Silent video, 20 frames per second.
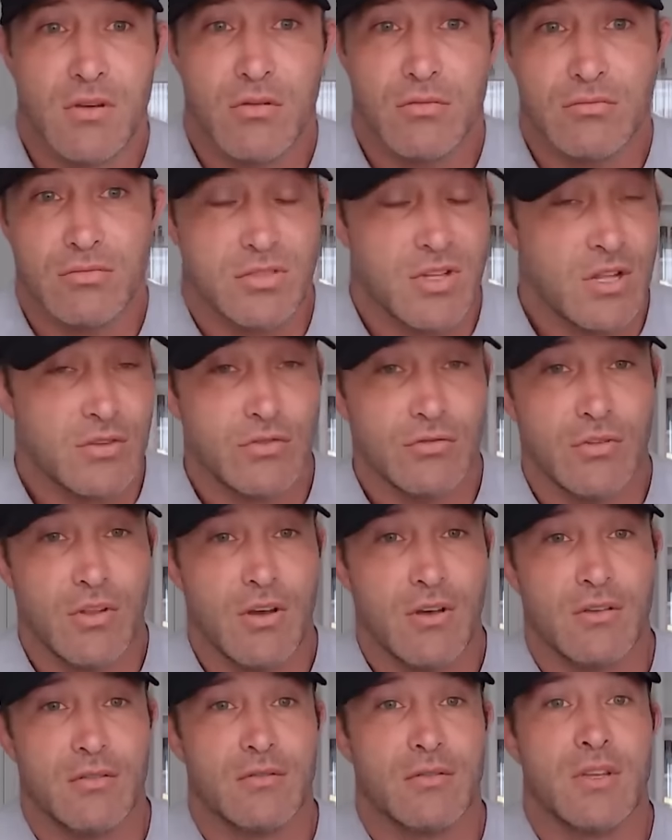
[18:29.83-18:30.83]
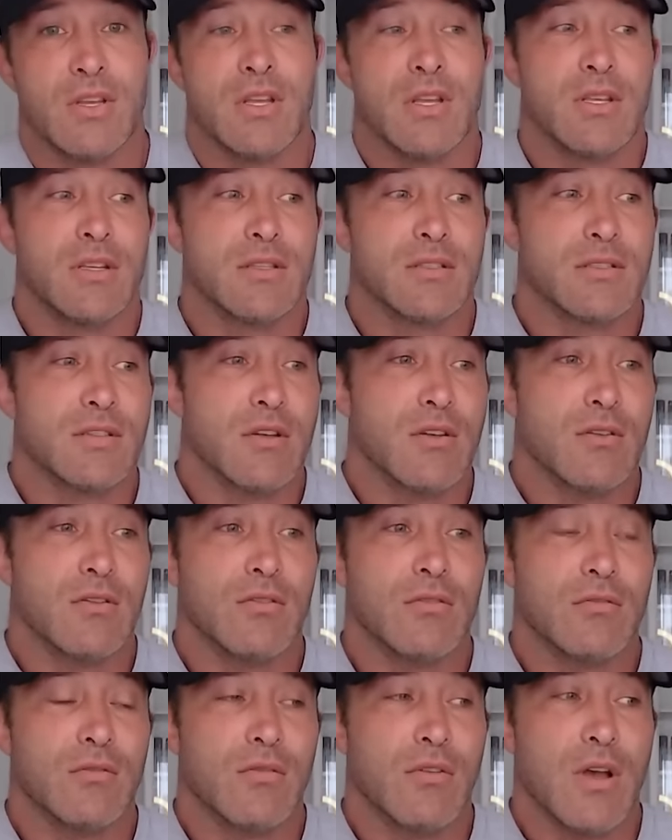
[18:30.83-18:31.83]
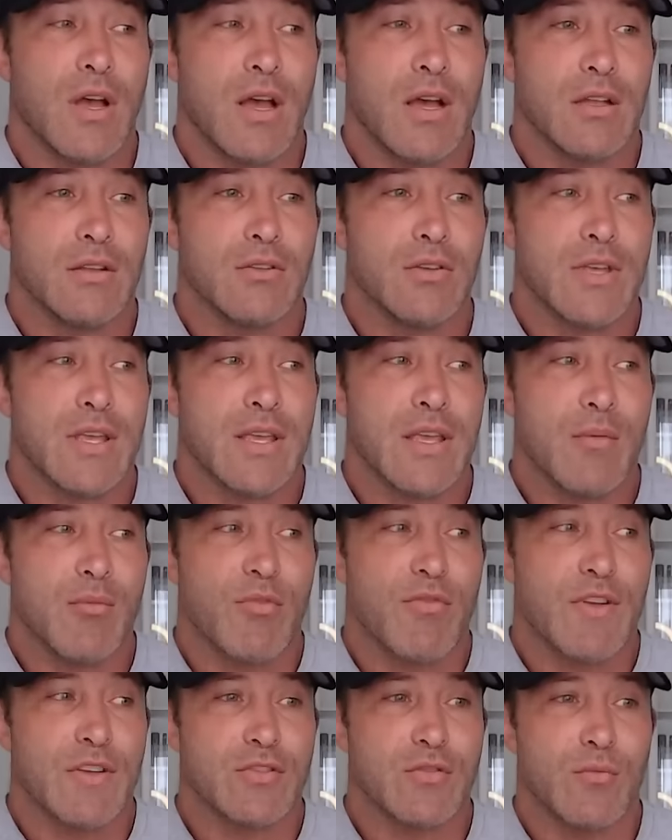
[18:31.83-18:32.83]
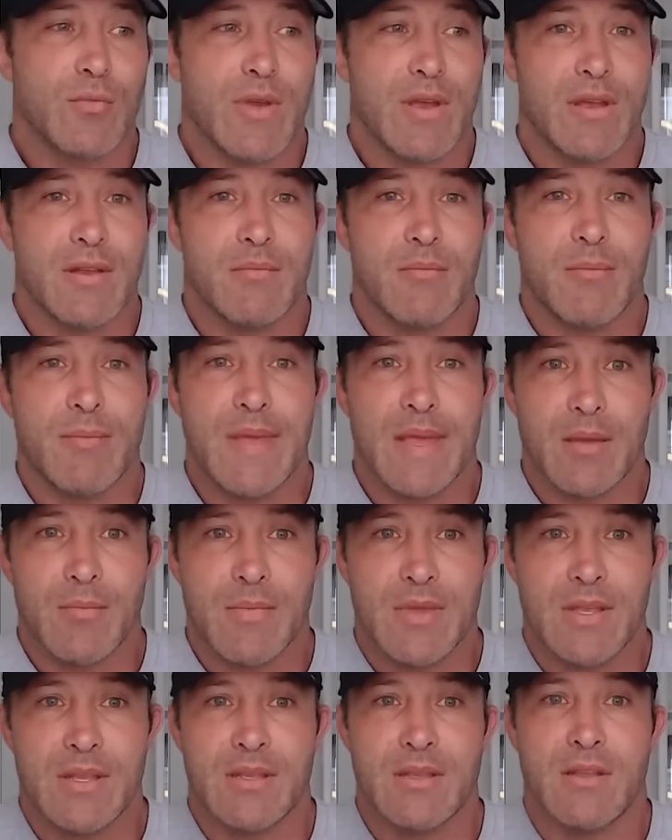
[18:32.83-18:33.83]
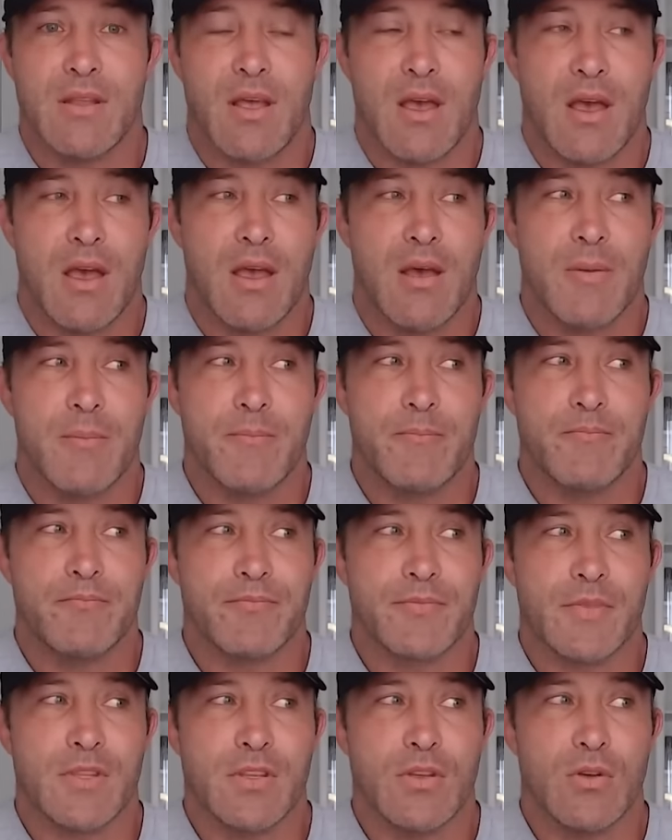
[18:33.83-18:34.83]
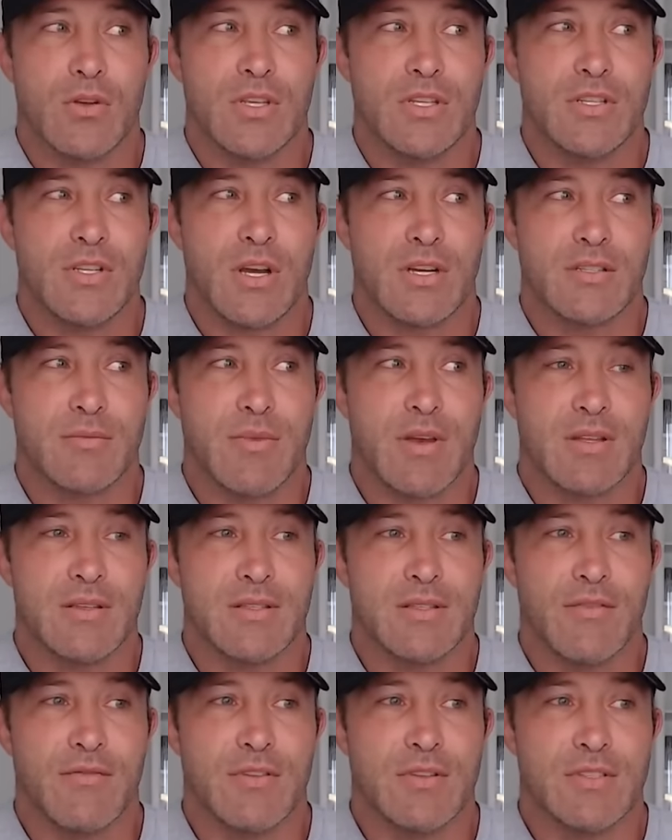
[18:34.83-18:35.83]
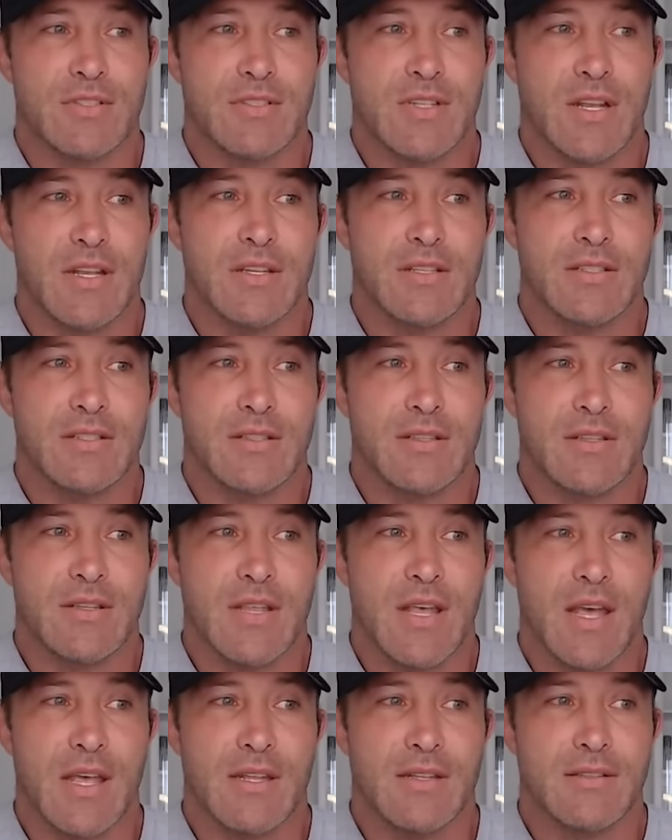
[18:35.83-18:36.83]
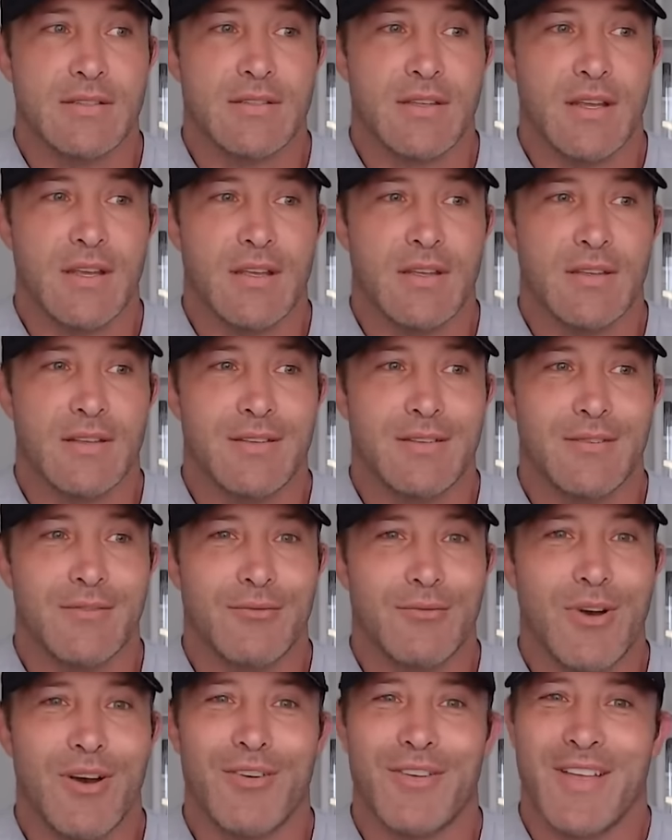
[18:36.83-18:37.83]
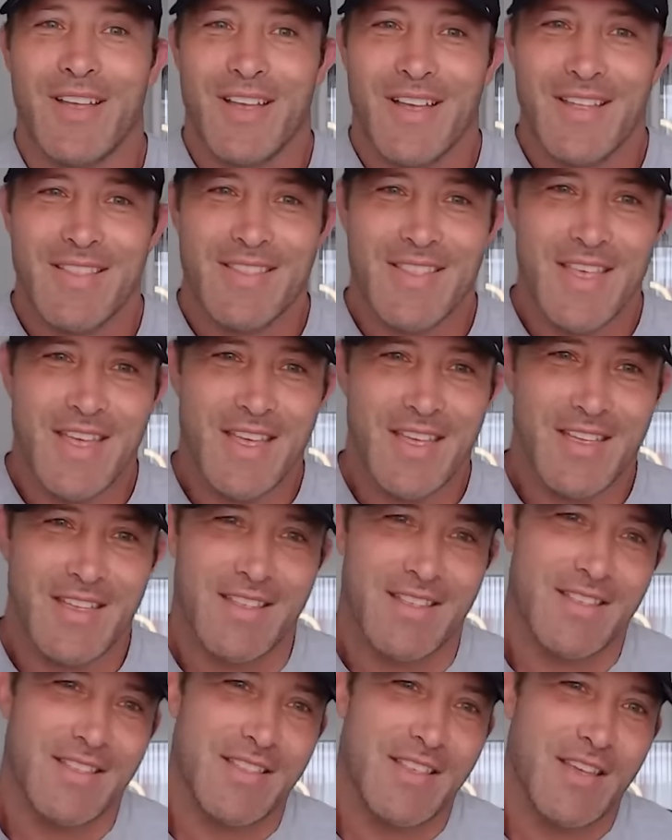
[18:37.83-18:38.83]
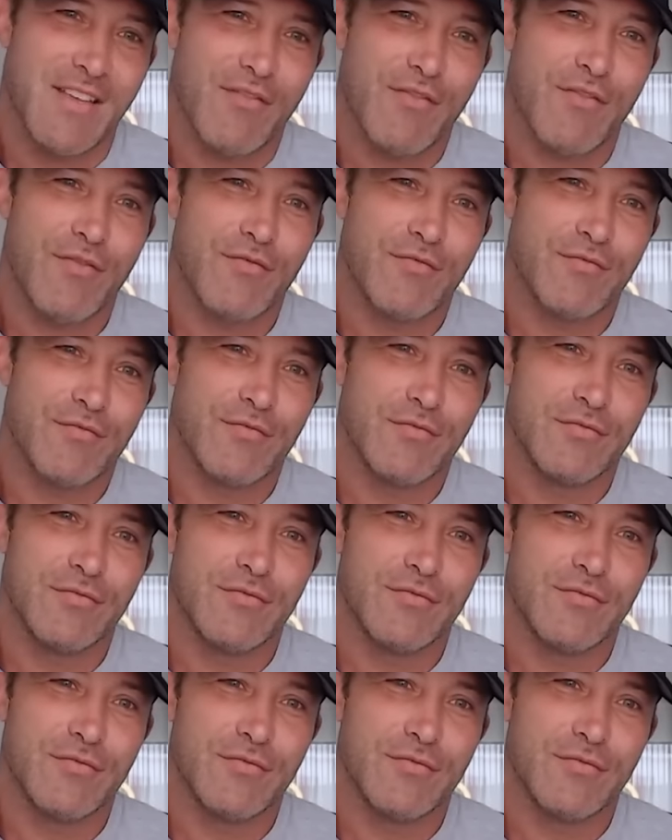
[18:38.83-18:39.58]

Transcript: so it's not too long. So looking at Professor Ben Bickman, you know, he talks about different studies that, that